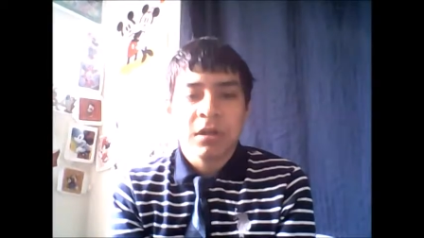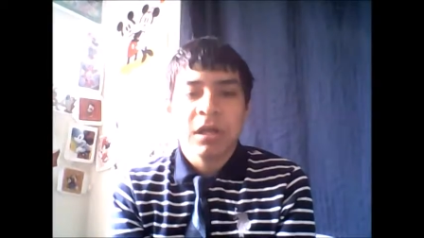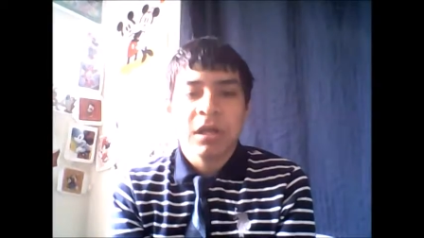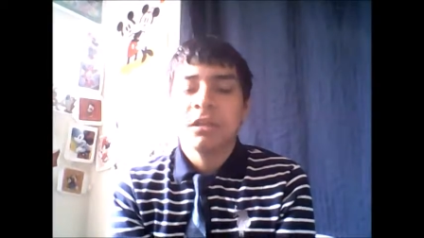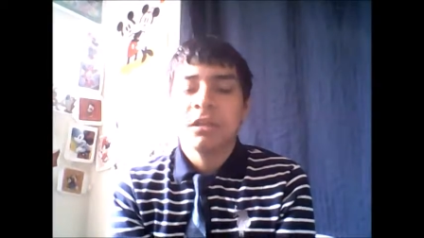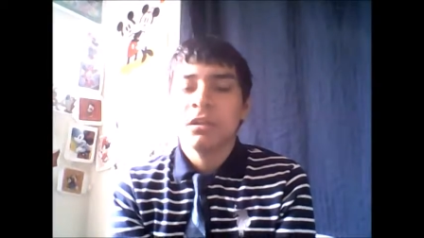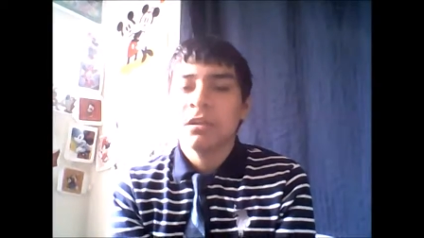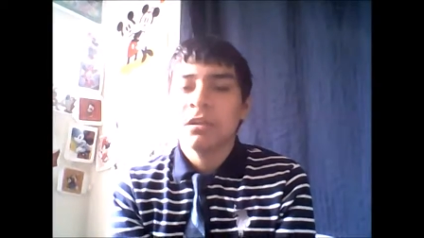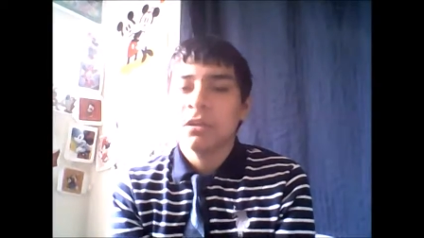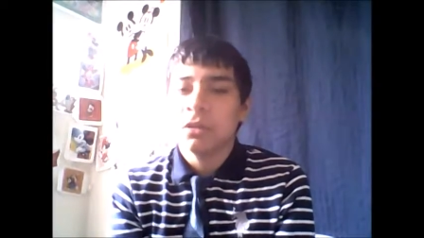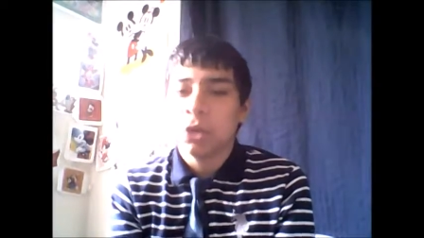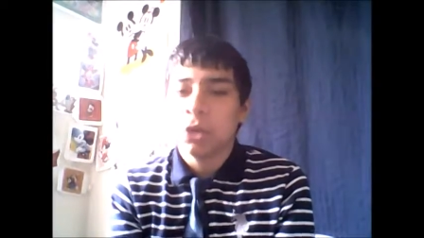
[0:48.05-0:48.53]

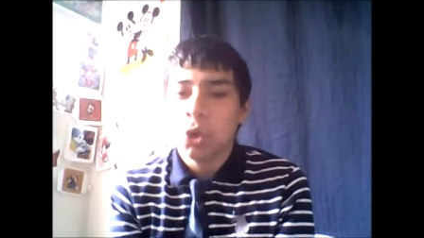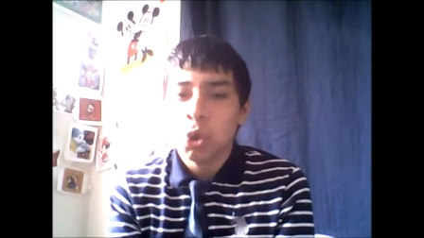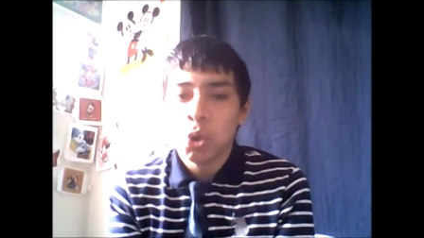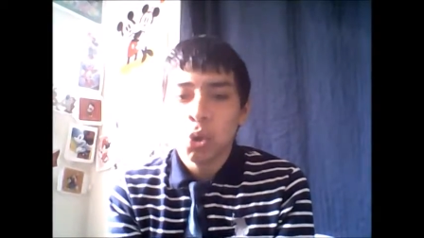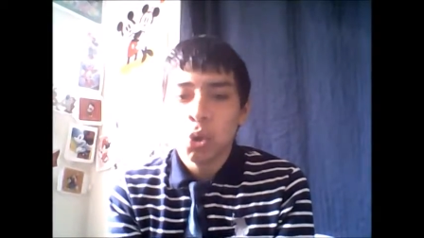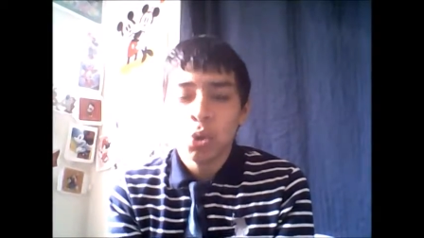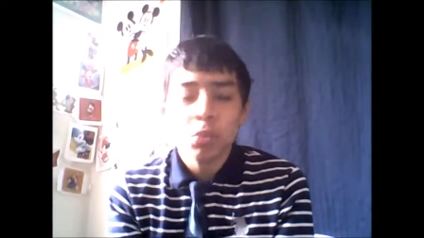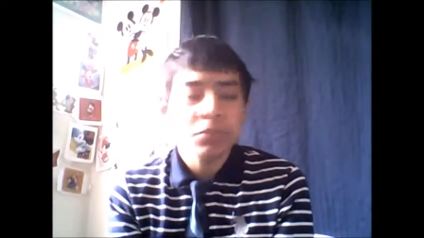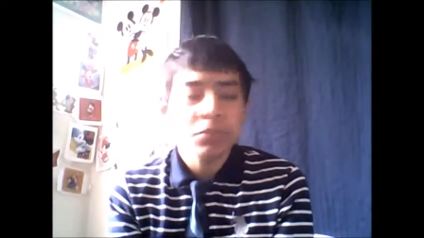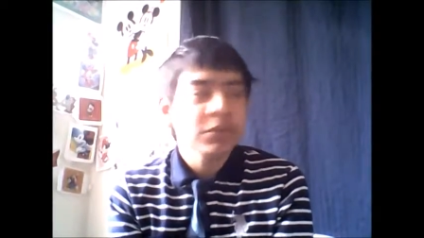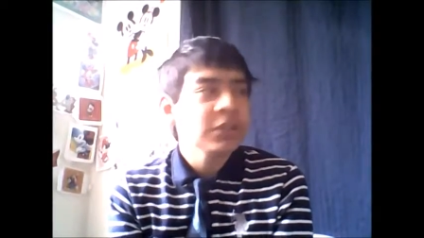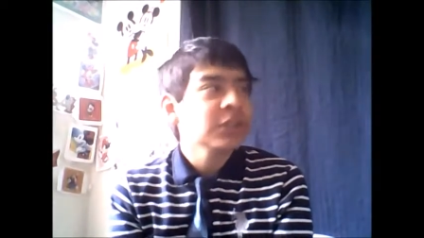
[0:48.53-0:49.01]

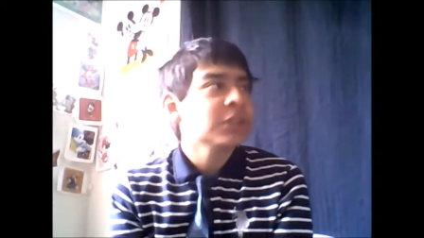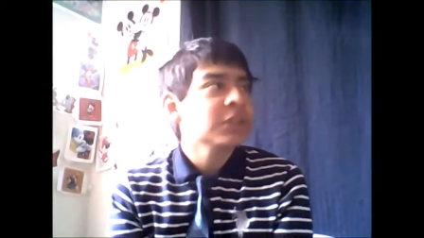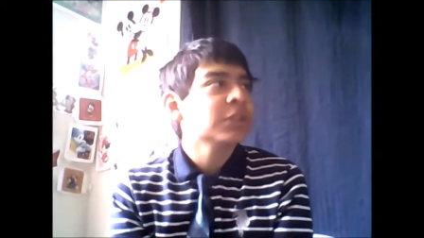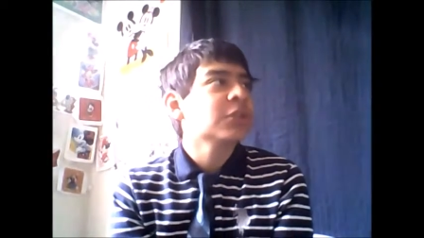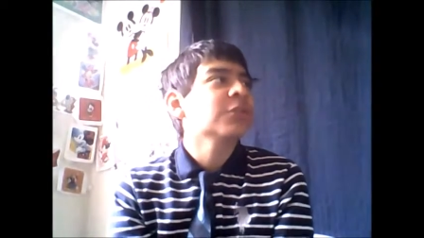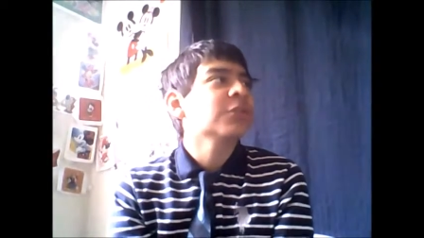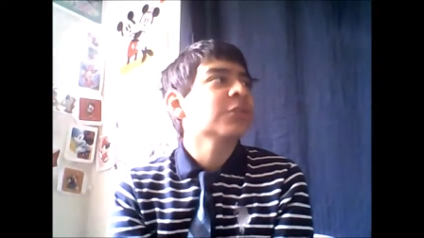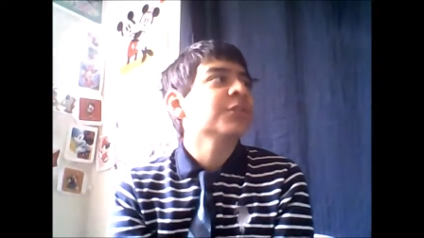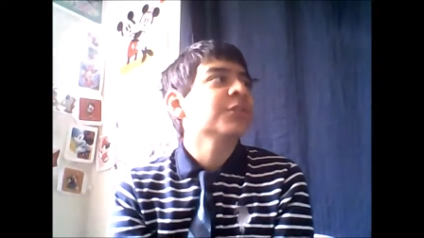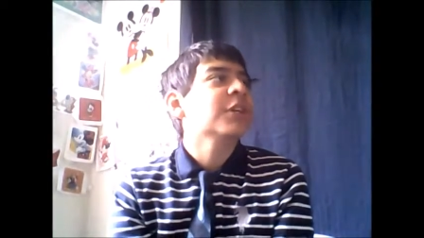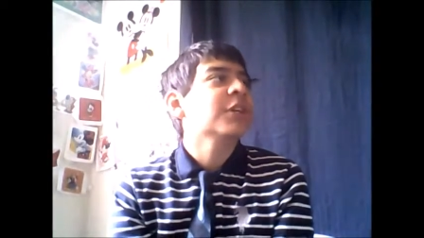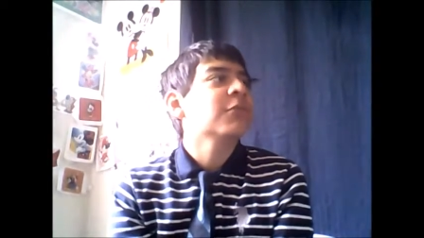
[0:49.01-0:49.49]
Hello, this is
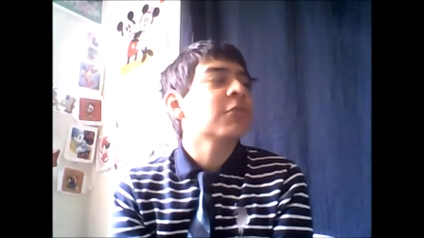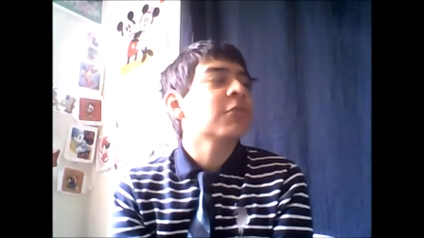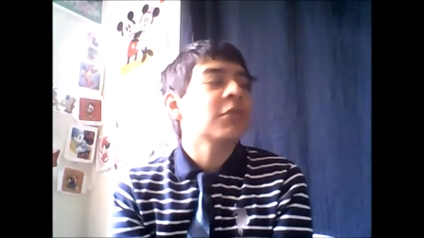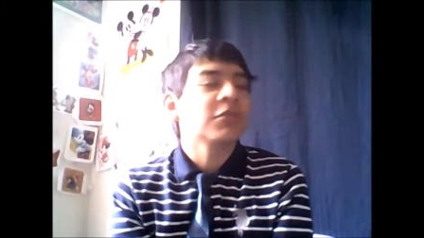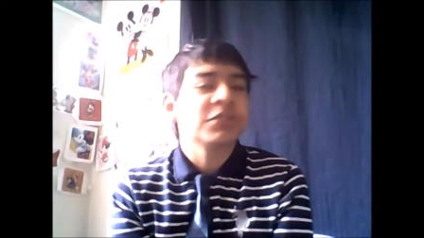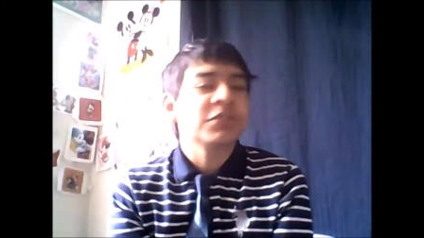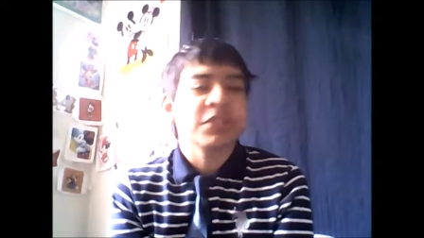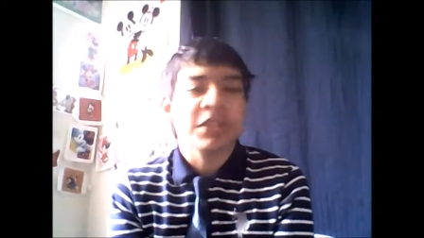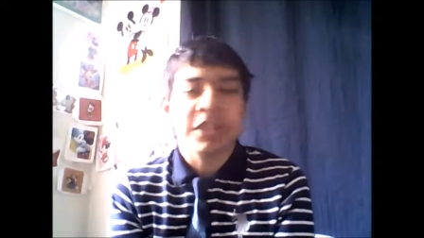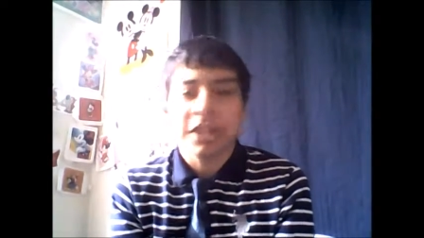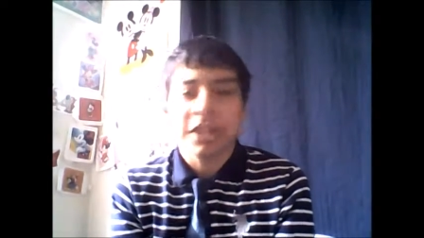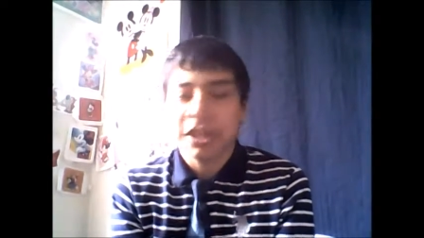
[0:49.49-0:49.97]
Jose
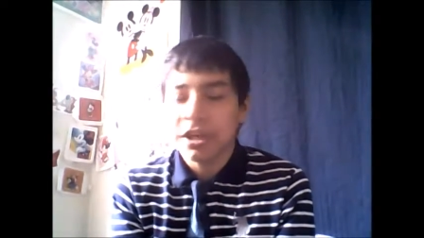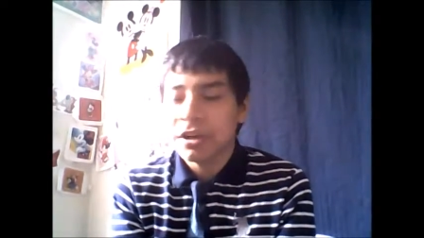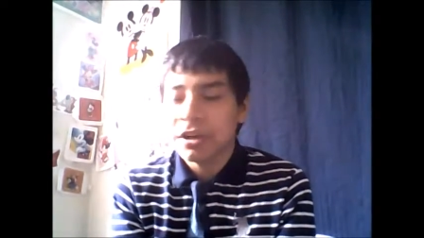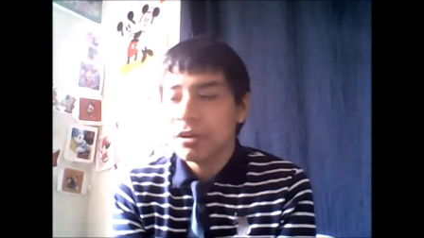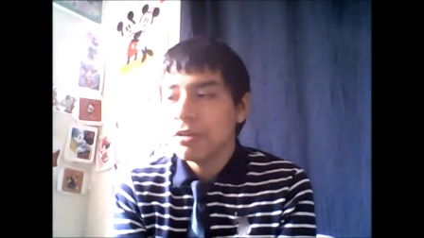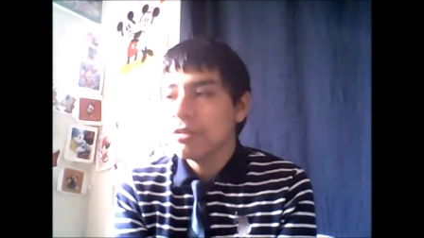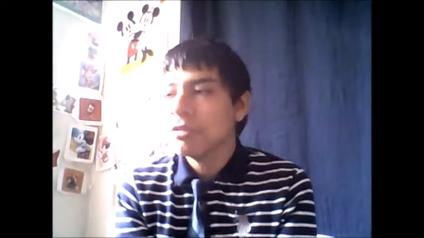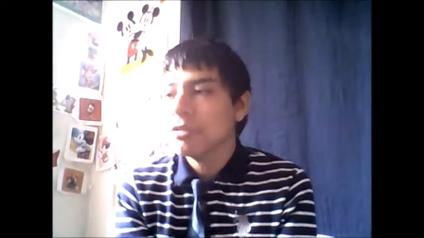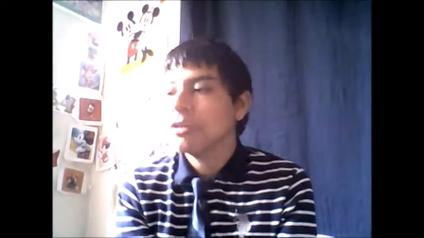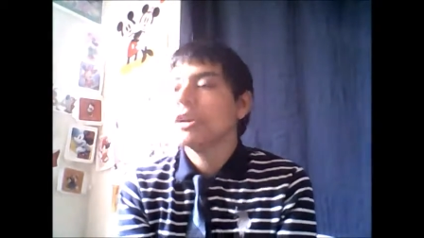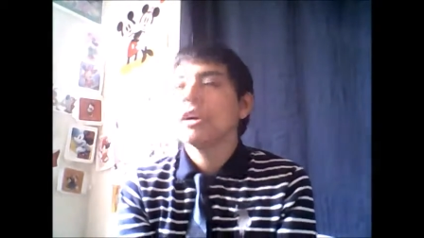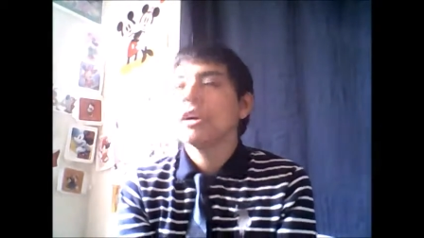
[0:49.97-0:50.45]
Rocha
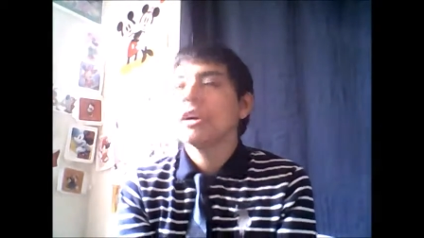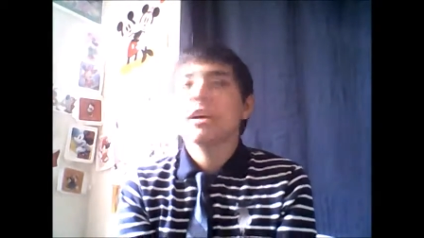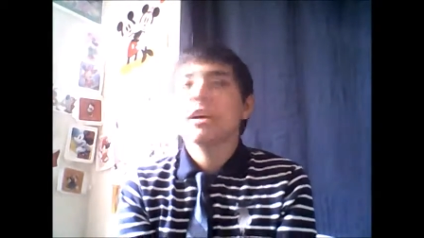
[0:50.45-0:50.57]
here,